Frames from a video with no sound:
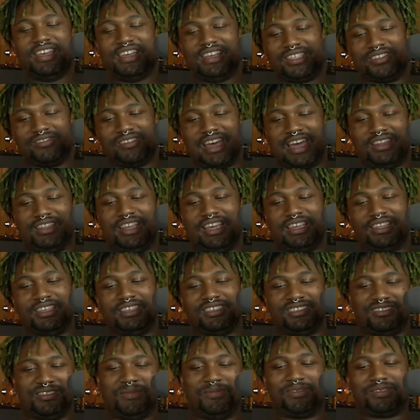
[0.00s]
So I had like
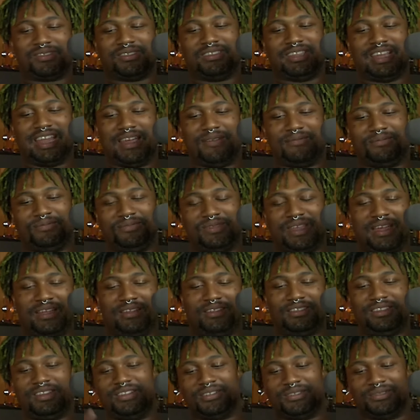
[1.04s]
these loops
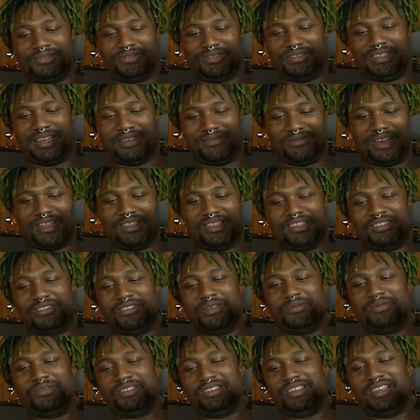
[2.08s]
I'd find these
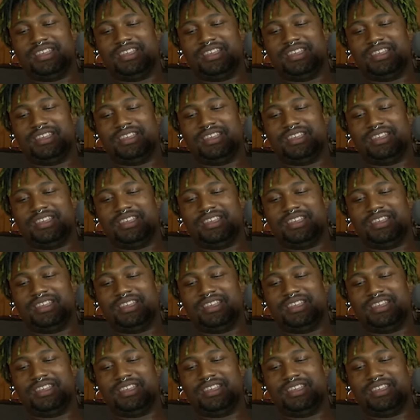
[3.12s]
loops,